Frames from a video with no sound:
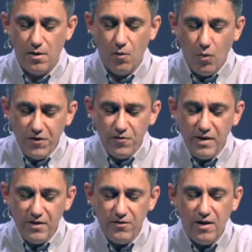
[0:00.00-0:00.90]
what this
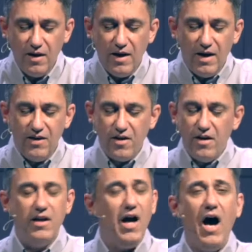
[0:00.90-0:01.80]
means is
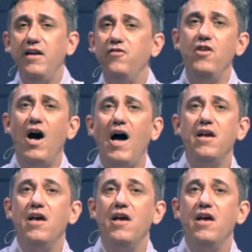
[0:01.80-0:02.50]
that God is not